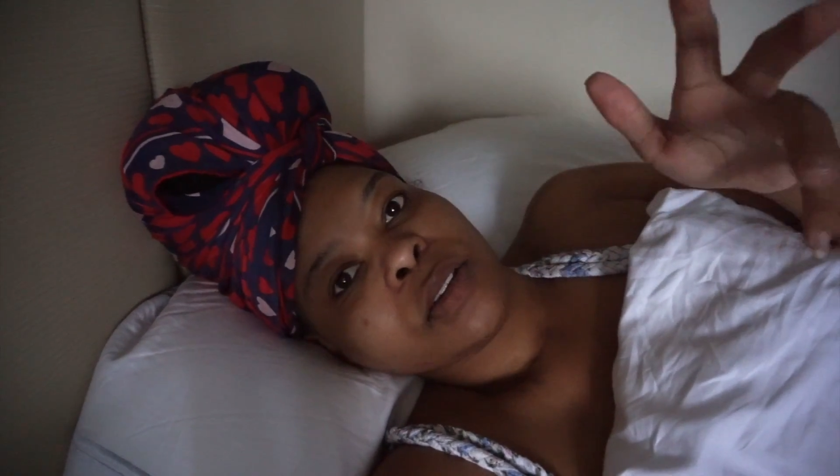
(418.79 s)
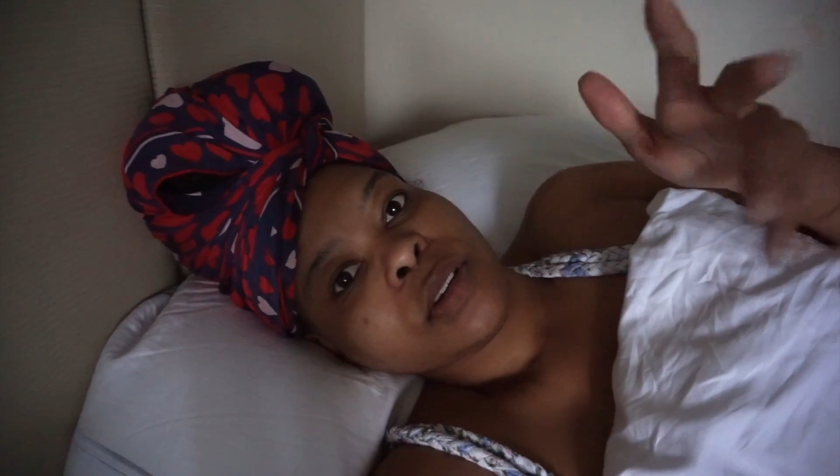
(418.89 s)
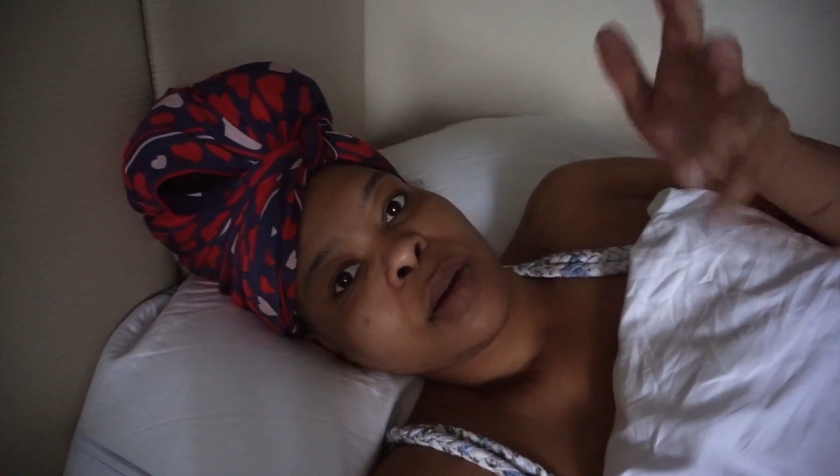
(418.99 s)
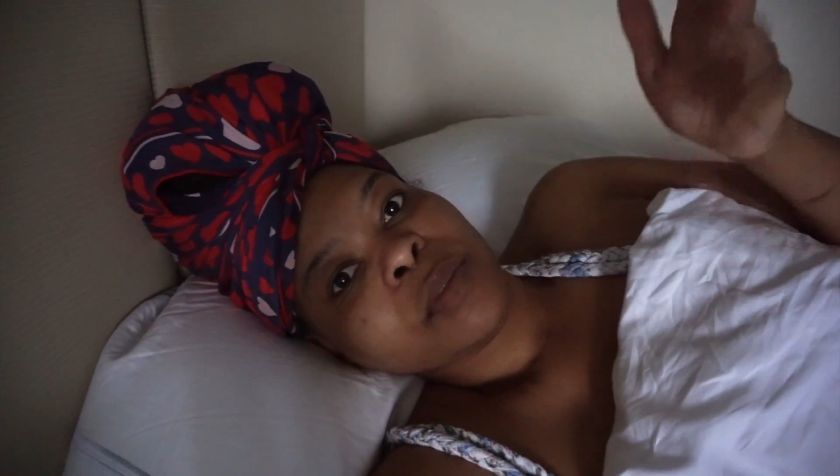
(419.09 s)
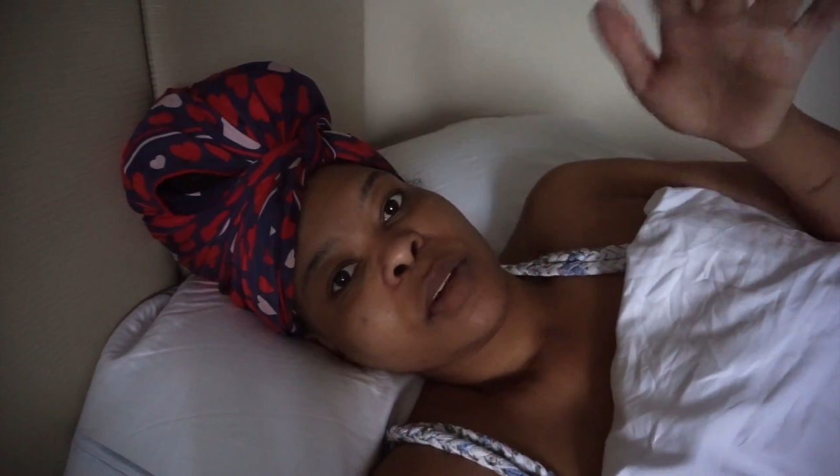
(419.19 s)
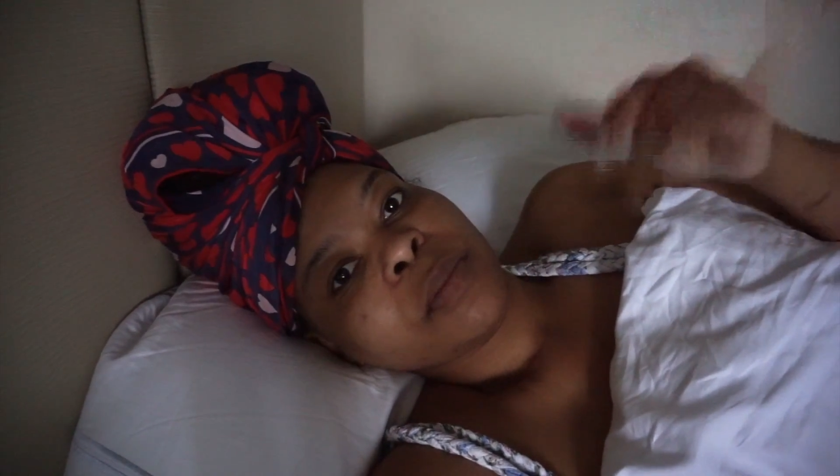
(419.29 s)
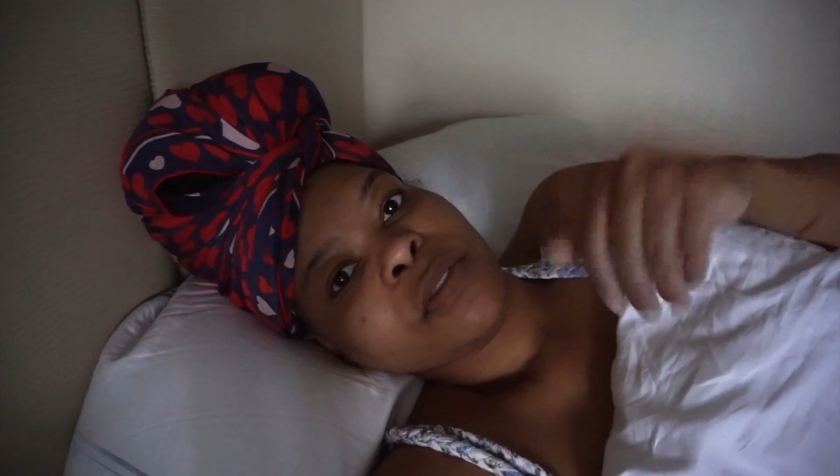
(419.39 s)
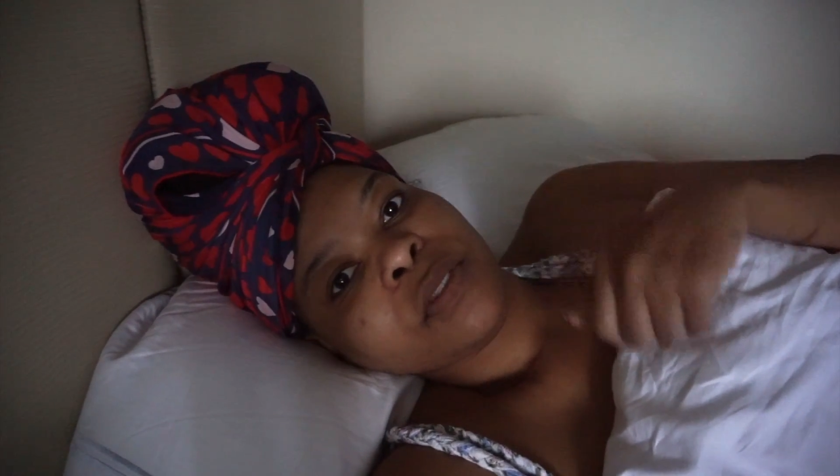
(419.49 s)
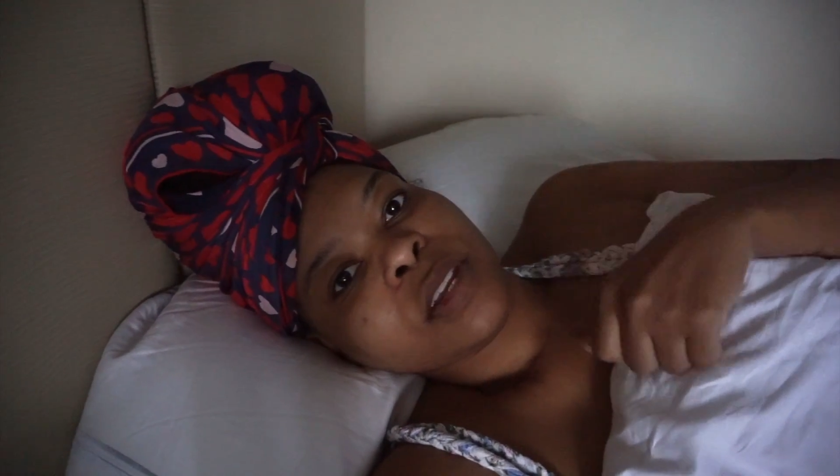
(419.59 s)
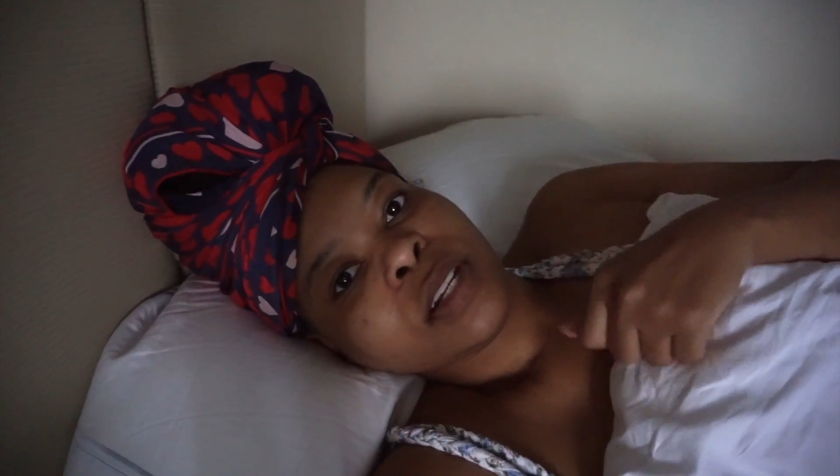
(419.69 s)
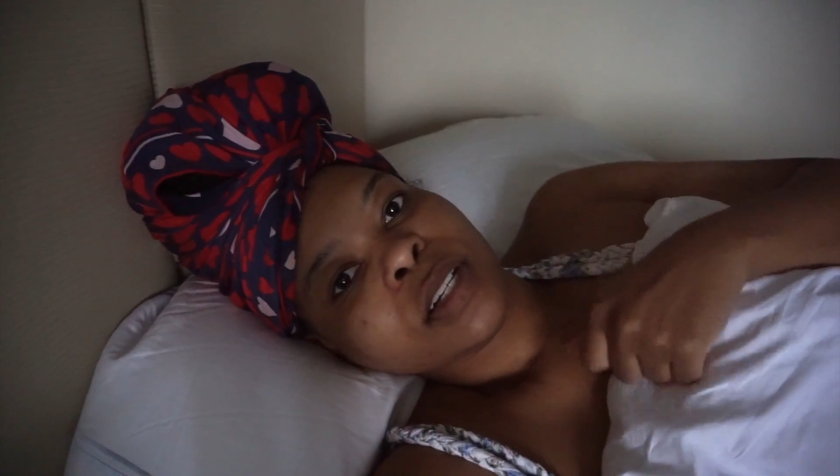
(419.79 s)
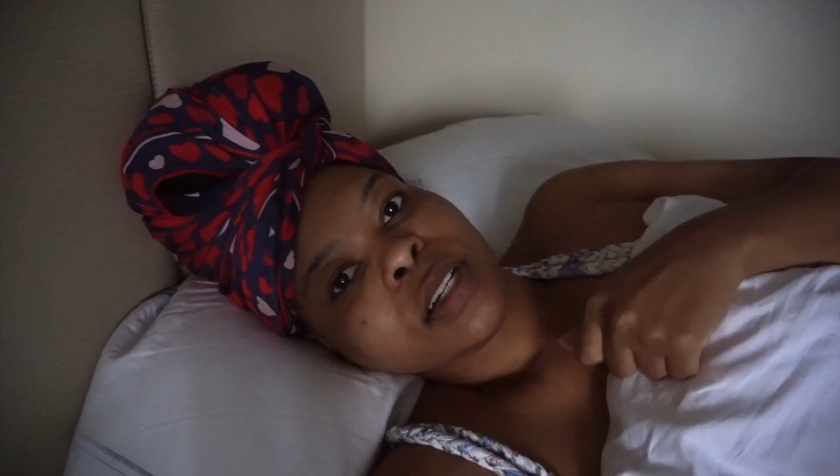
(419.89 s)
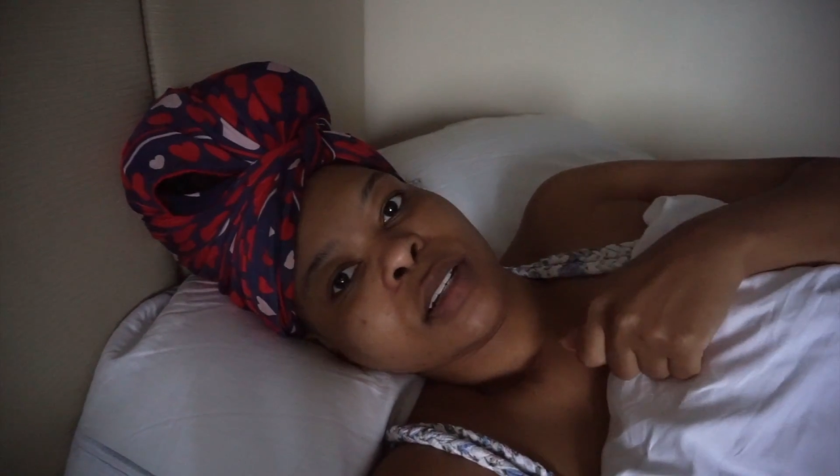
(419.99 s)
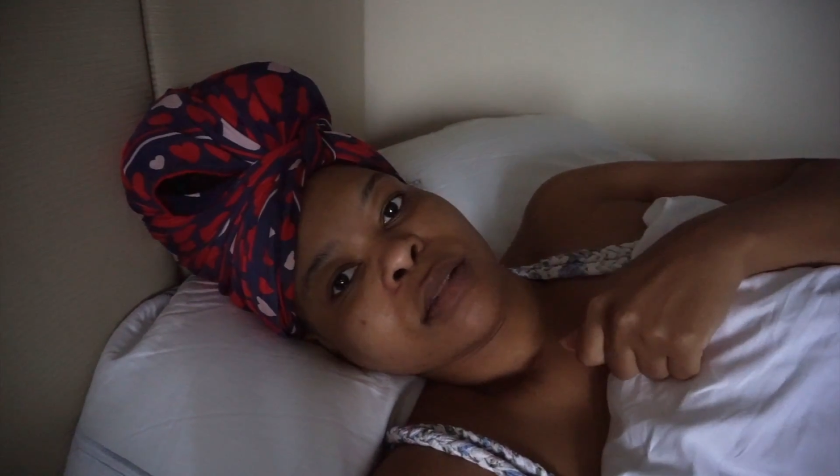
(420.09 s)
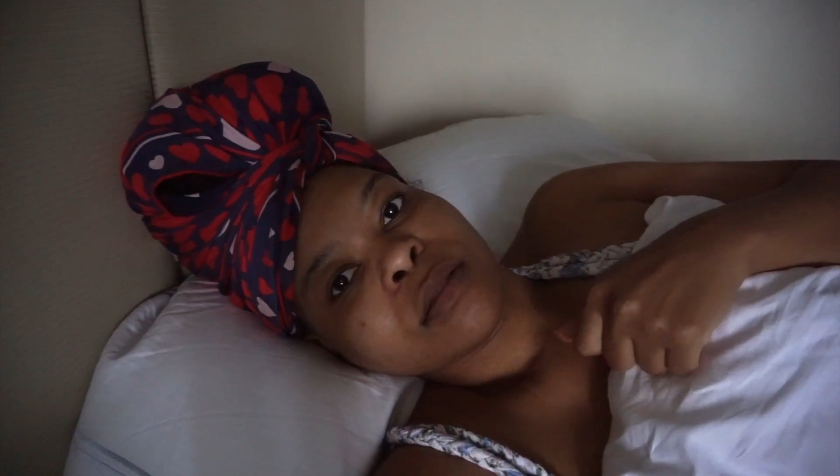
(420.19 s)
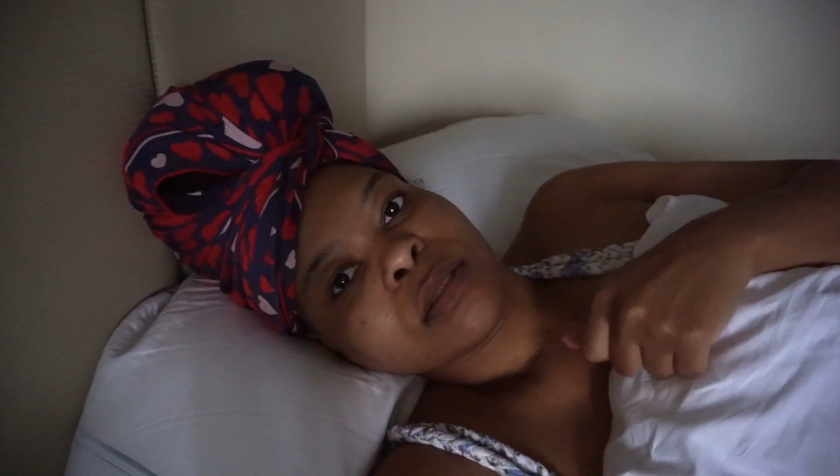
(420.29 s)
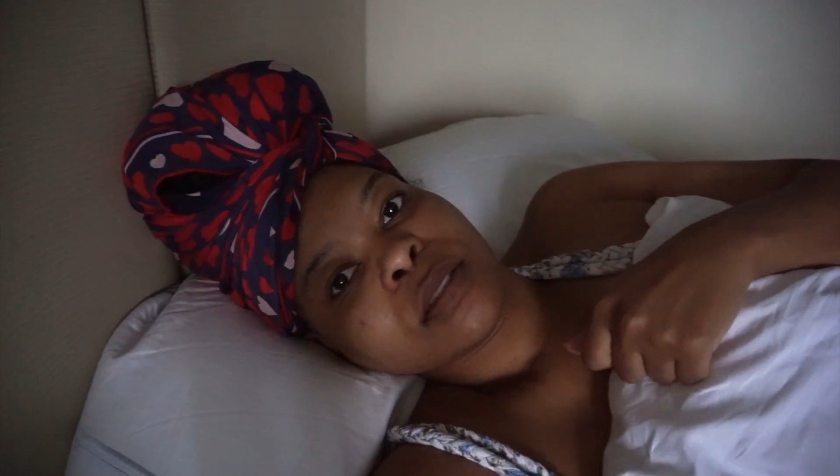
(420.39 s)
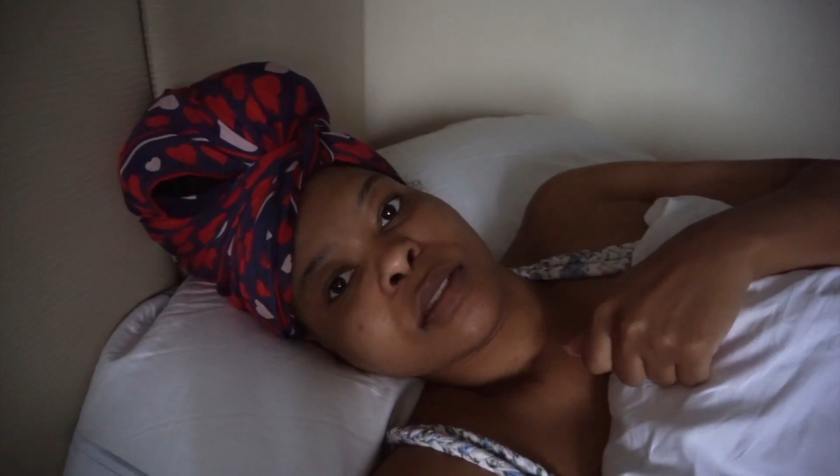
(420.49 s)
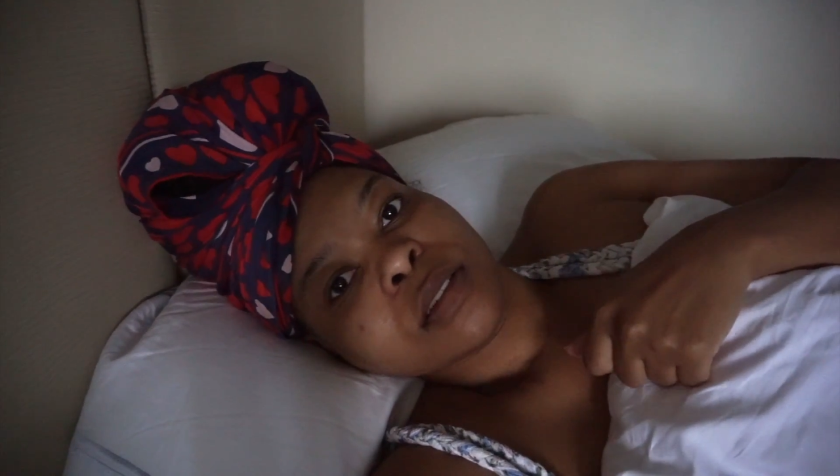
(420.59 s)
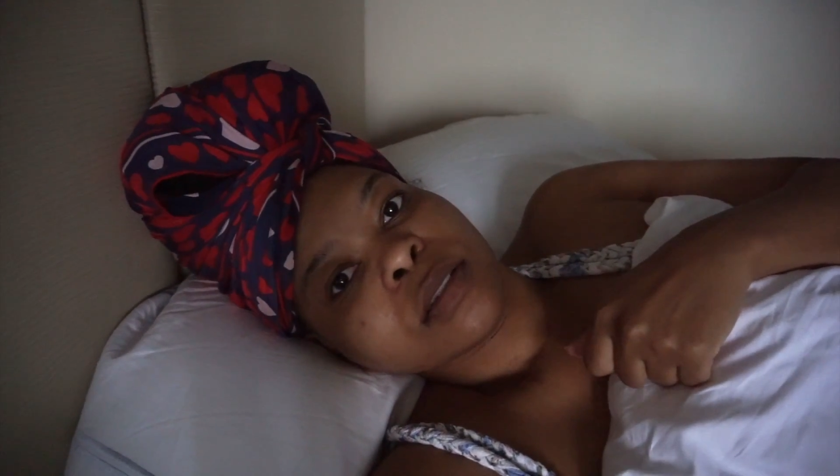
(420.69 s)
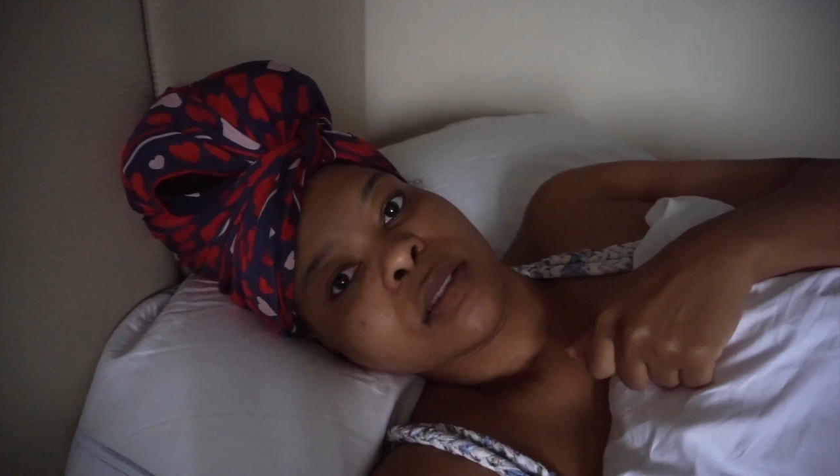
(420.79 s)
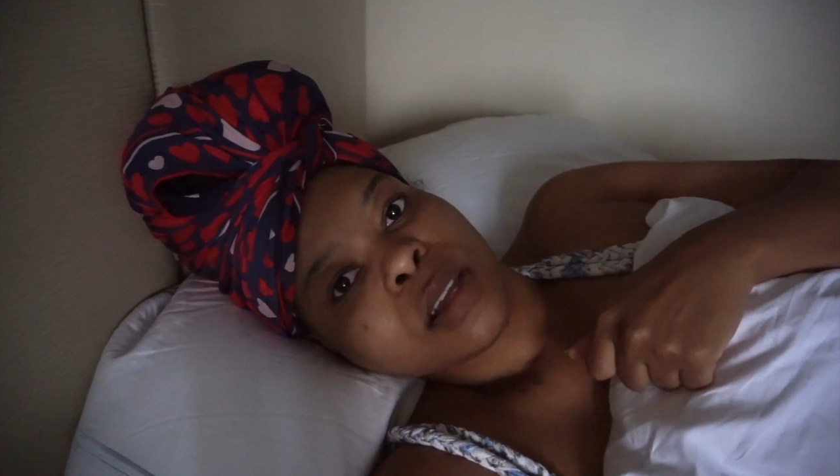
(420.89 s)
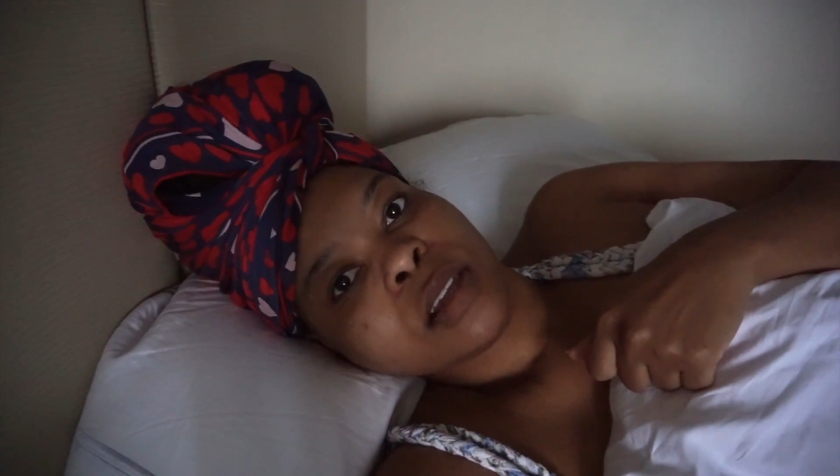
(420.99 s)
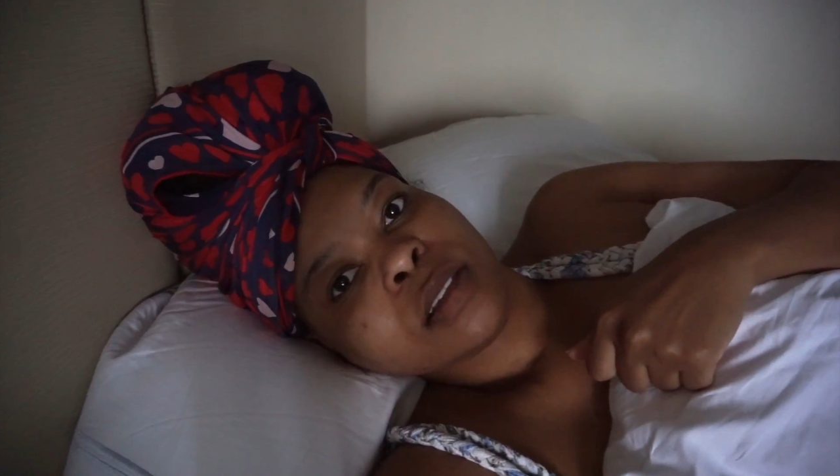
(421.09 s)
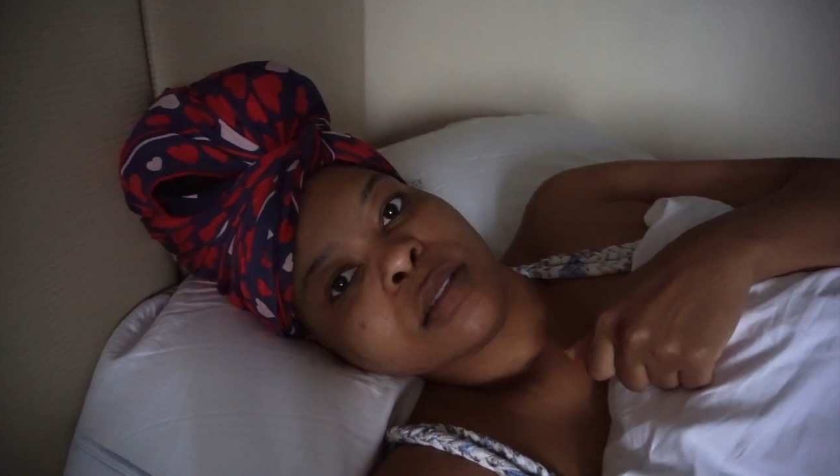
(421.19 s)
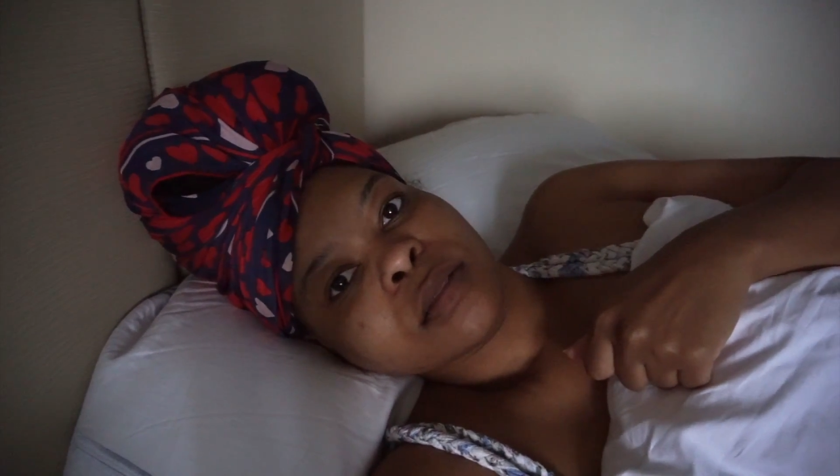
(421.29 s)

you I'm going to be finishing season 8.